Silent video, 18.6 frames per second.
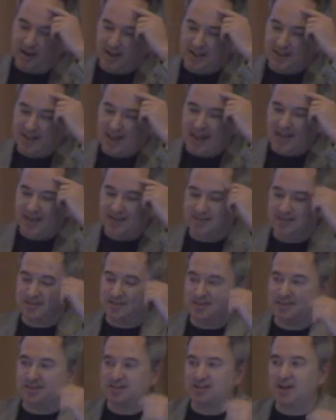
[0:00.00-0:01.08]
He
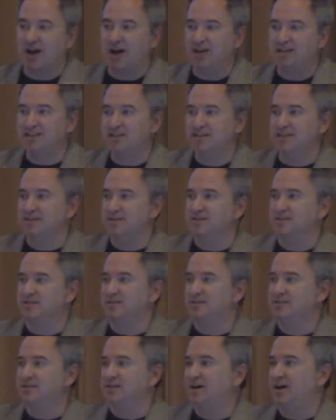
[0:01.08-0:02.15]
likens content
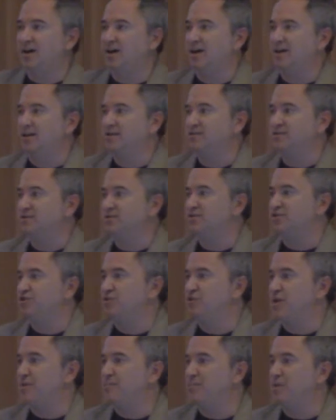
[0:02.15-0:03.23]

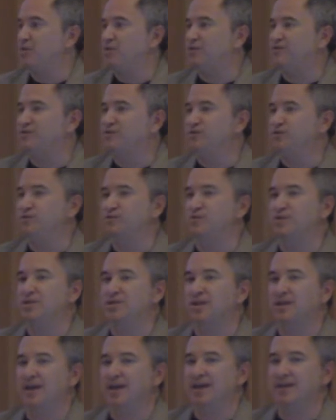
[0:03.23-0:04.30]
to a bowl of fruit
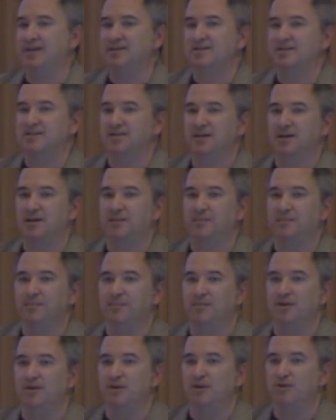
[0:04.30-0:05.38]
at
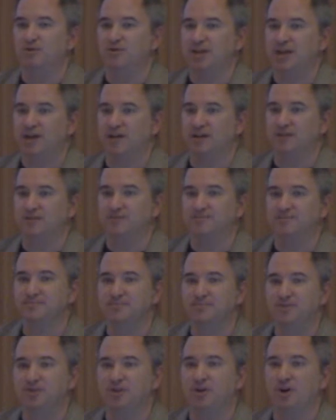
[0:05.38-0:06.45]
a hotel.
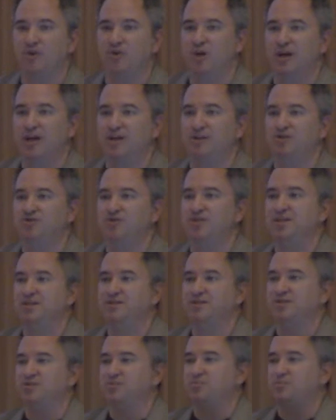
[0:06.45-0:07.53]
You go in, you see
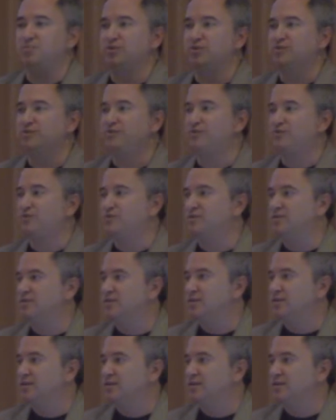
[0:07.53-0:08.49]
this beautiful